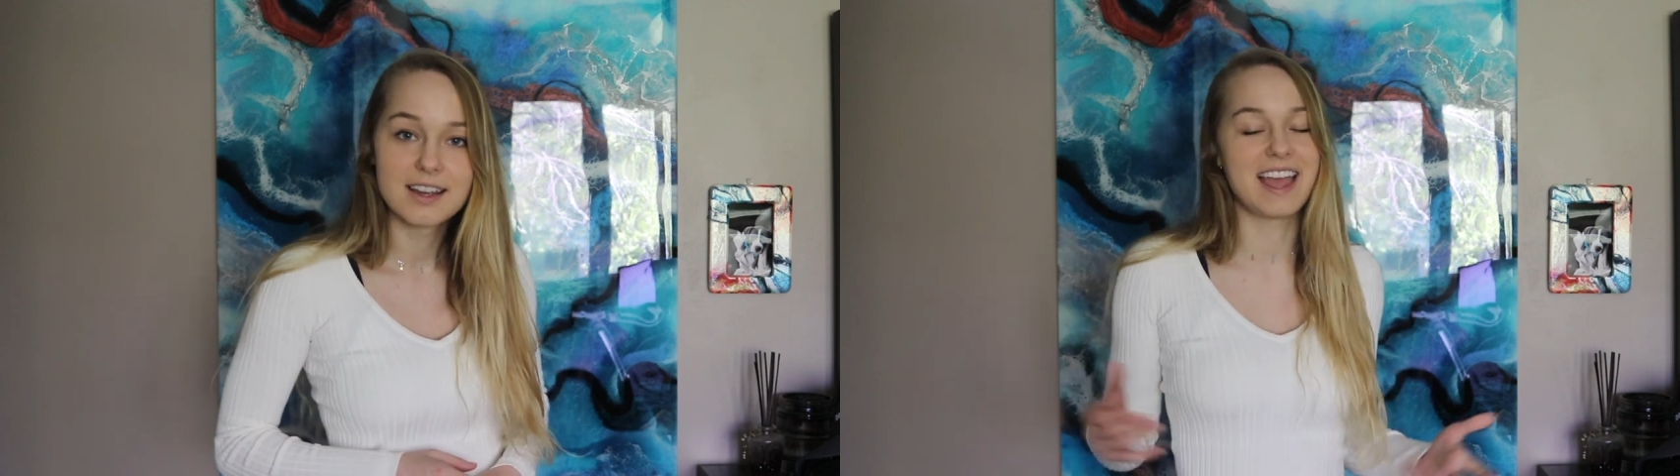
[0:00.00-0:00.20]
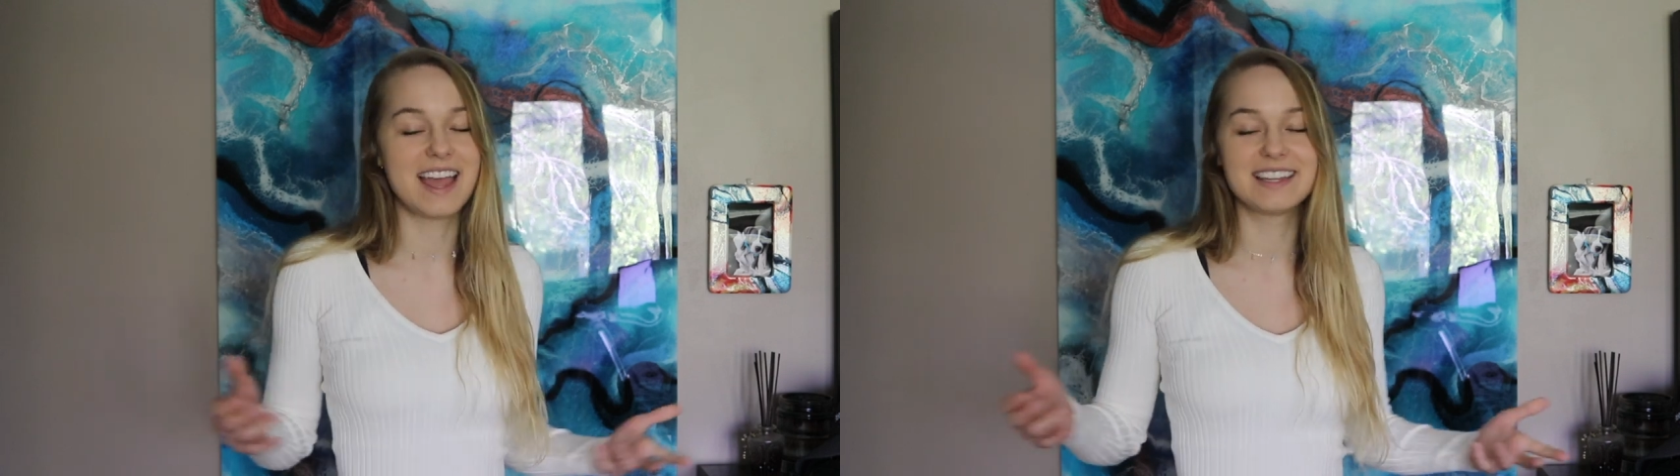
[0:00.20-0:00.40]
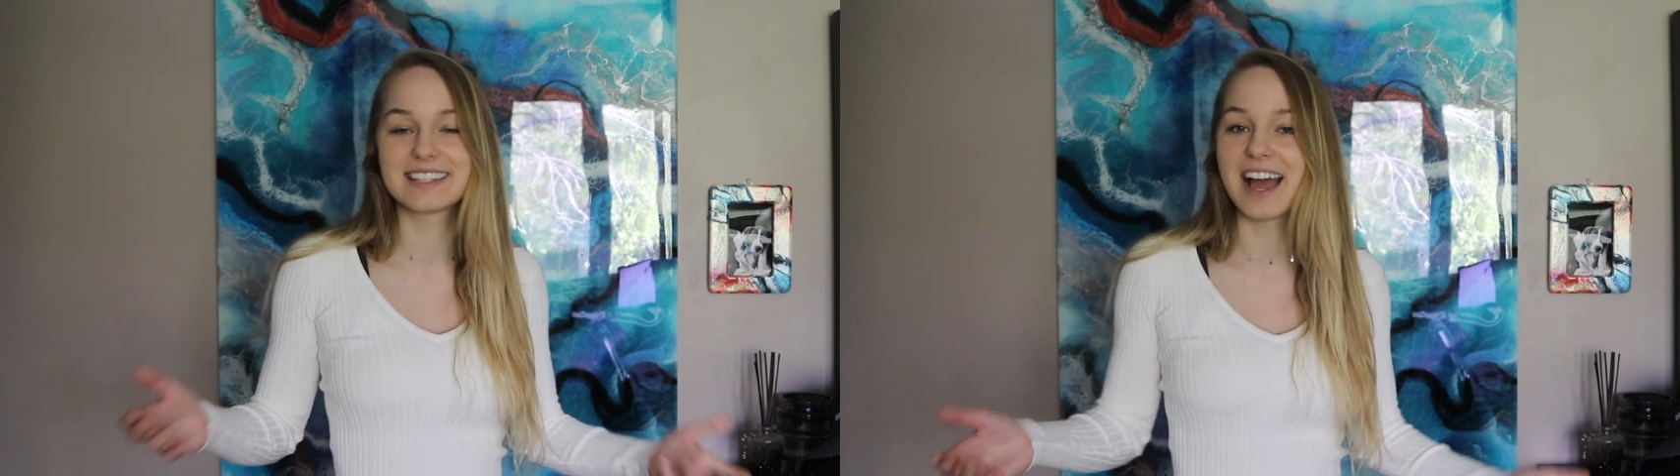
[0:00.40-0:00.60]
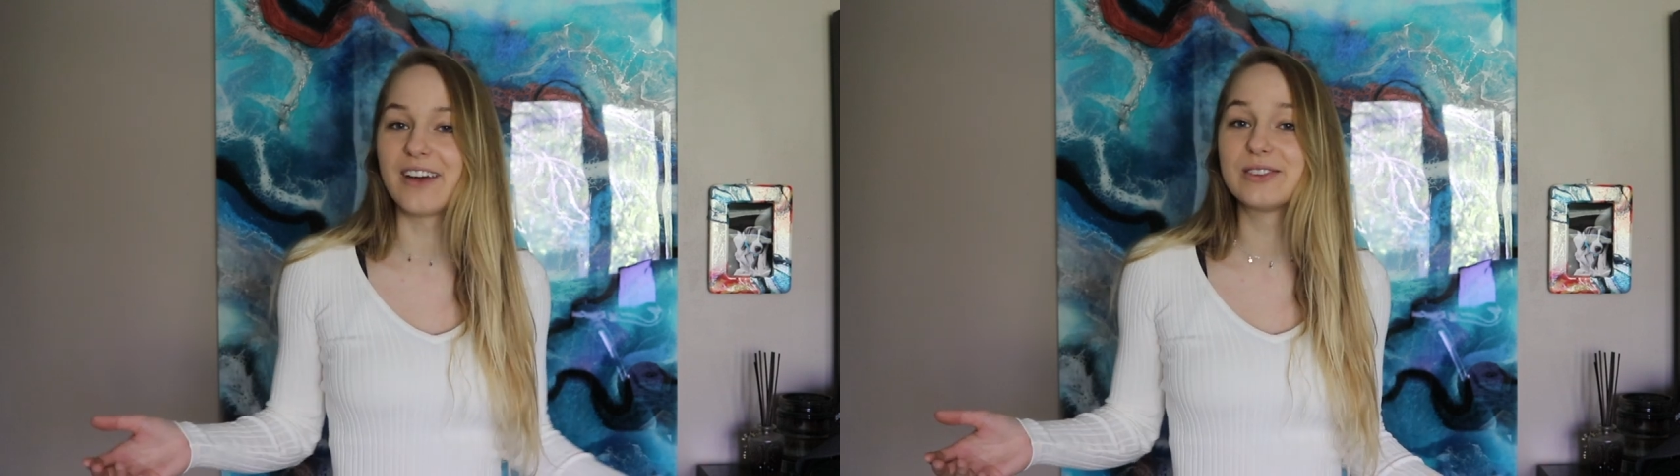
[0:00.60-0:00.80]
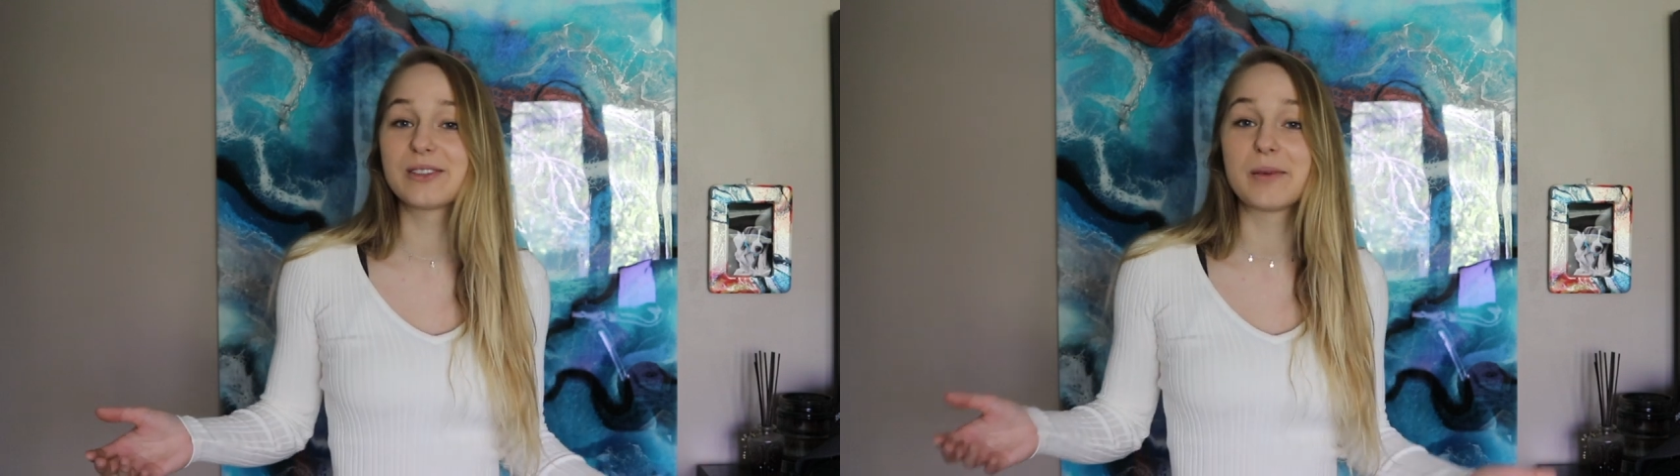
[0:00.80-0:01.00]
and
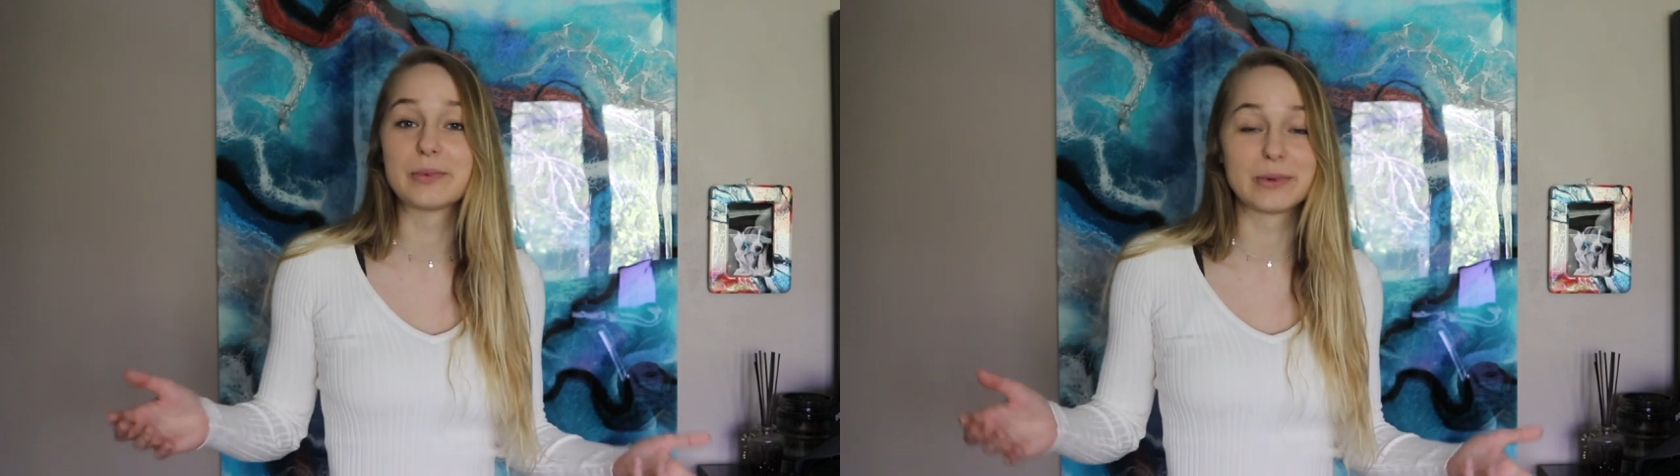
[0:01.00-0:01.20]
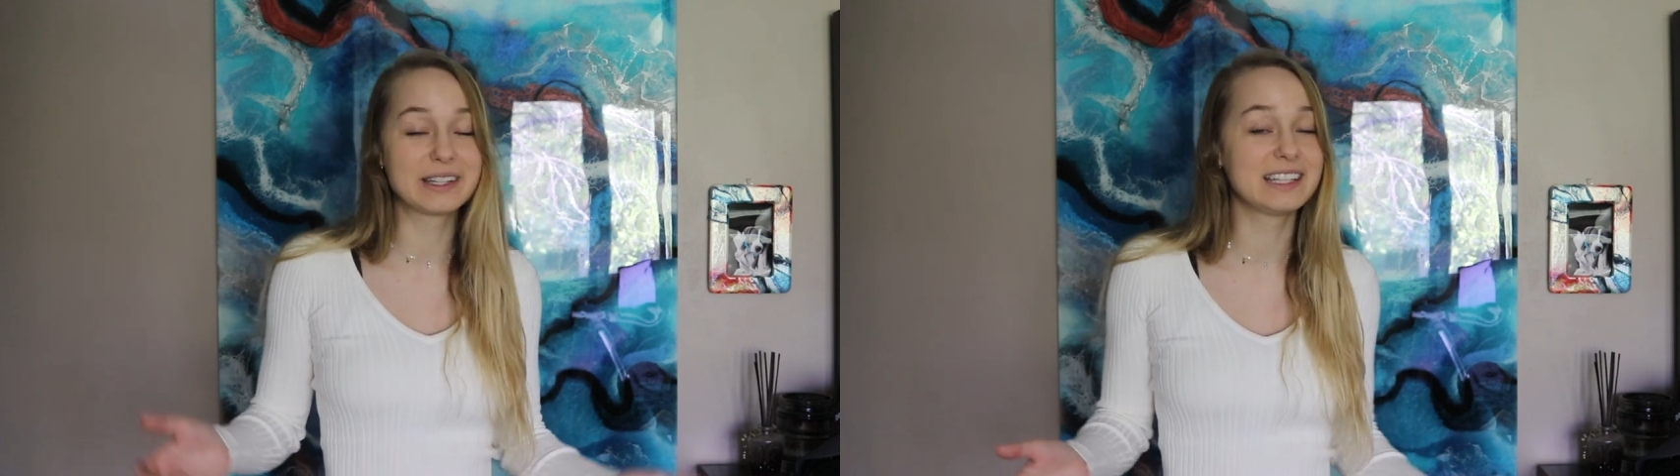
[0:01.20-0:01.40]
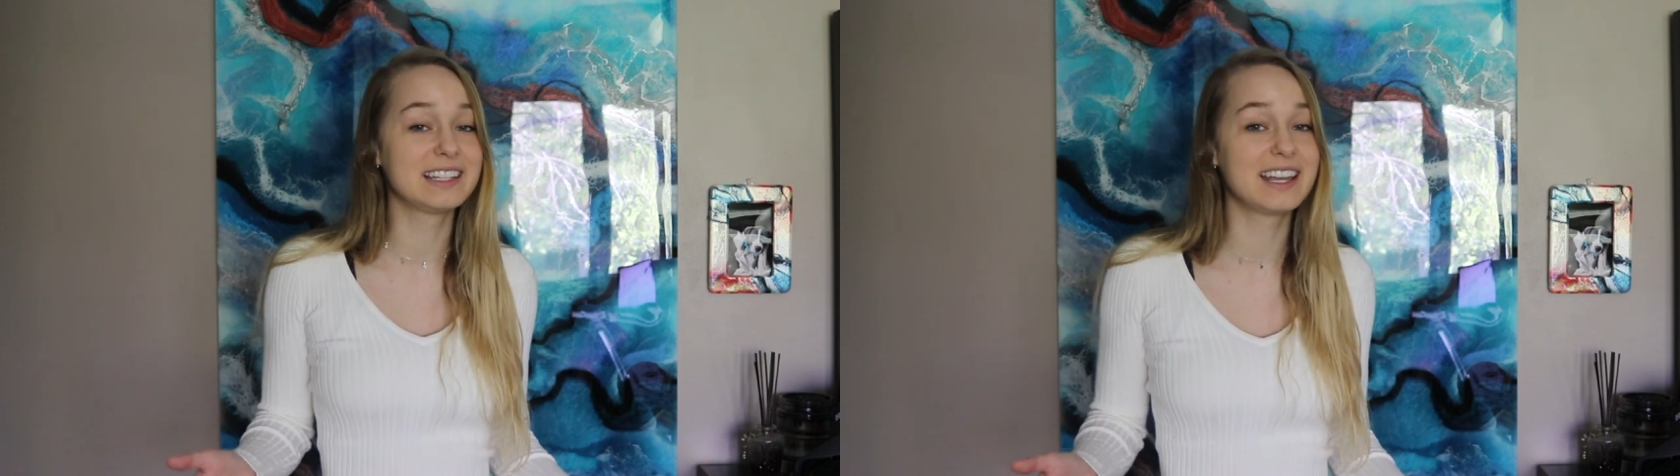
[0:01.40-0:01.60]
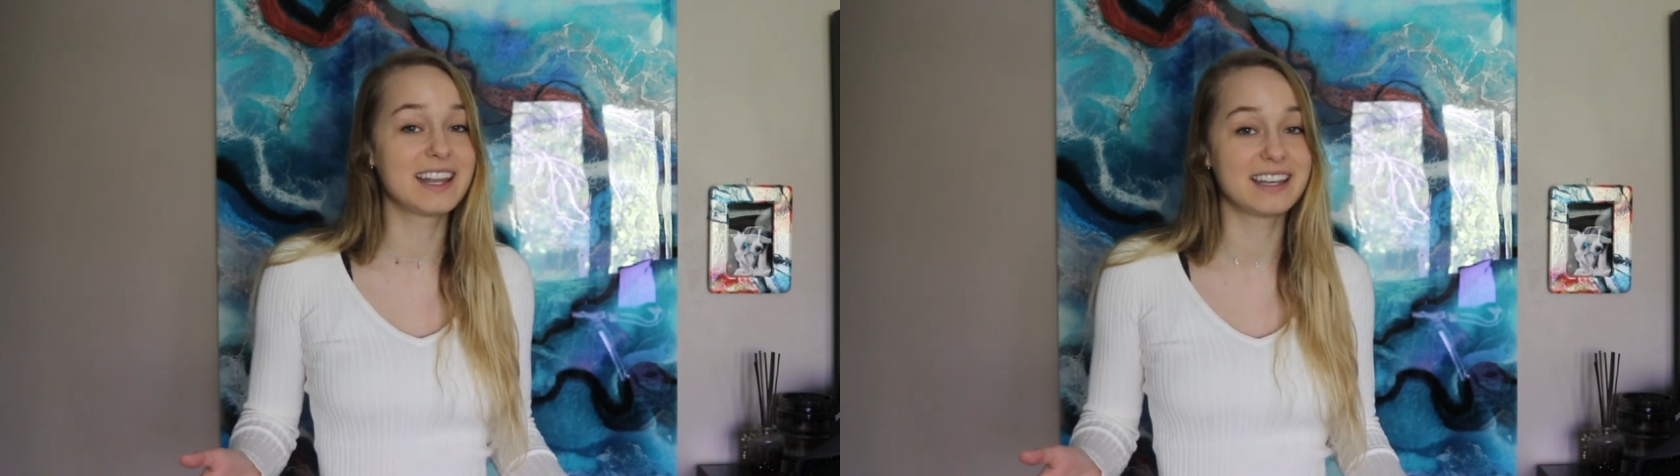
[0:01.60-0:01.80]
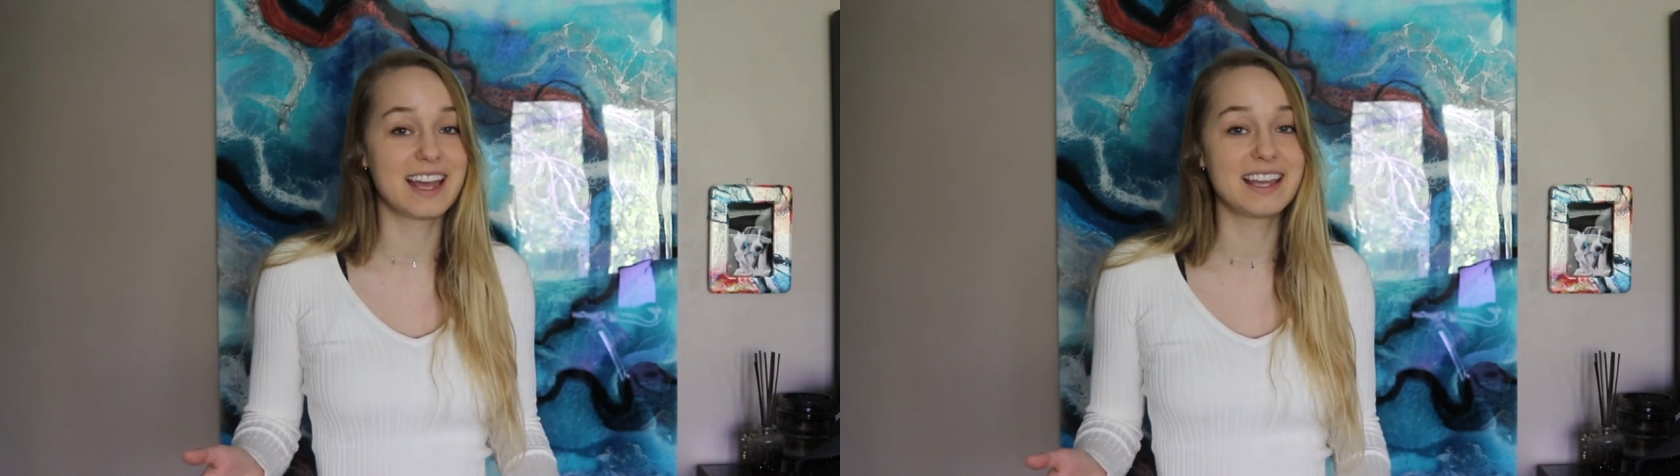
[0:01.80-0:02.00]
I was up really late
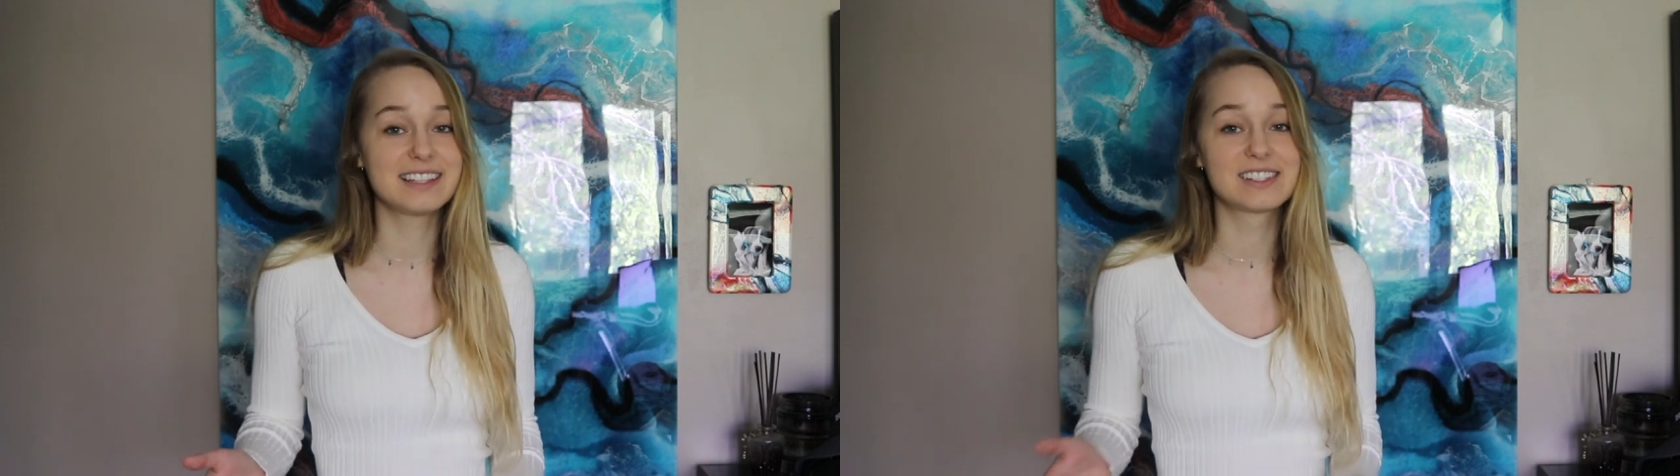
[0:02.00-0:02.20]
at night,